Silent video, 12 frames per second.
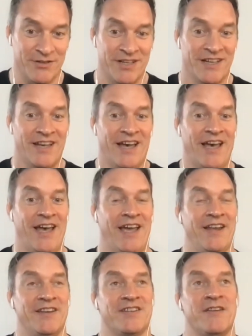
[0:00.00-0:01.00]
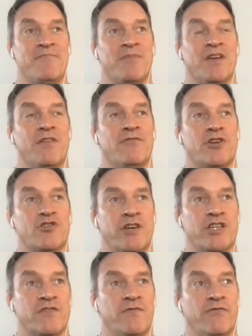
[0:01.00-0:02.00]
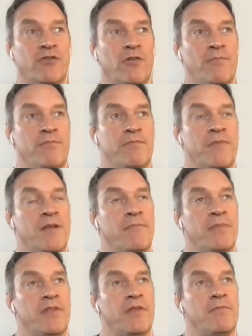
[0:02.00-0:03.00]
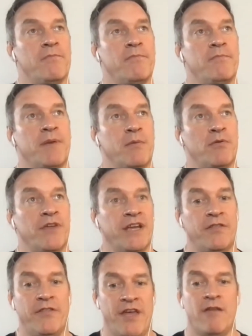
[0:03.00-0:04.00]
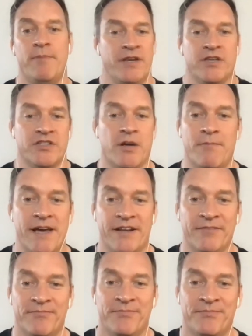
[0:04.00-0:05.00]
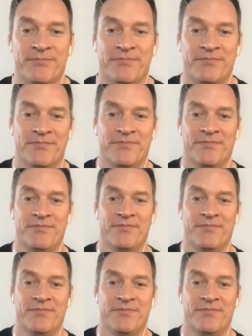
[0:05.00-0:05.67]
to, and frustration from people thinking that their opinions don't matter. Yeah.